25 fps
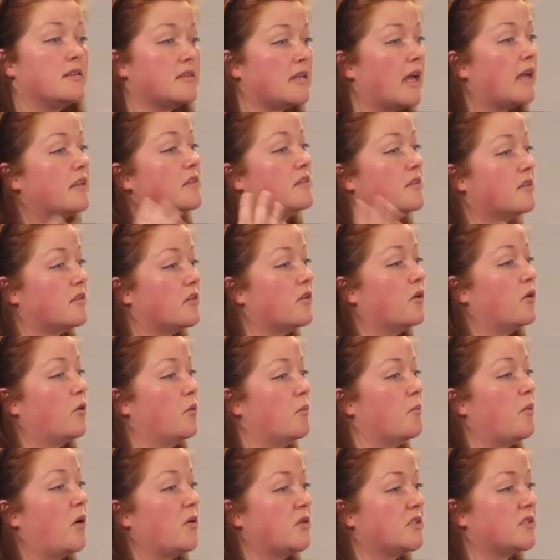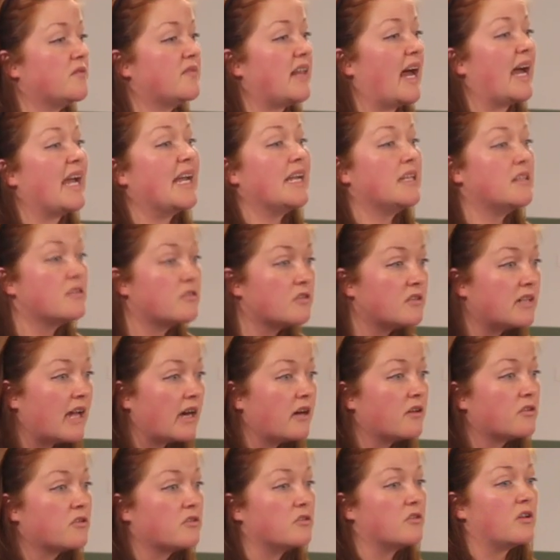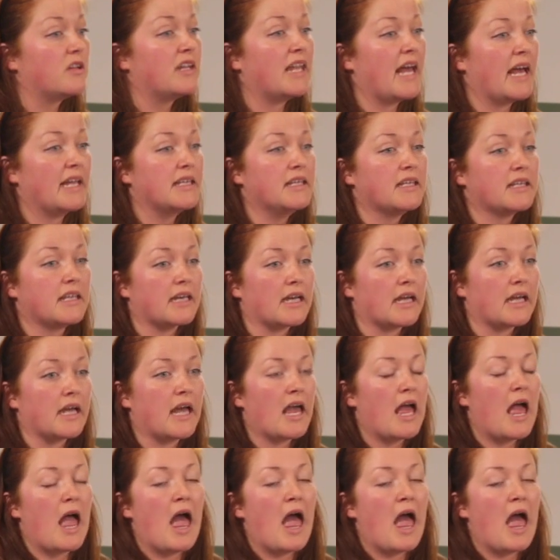tend to do most of that international lending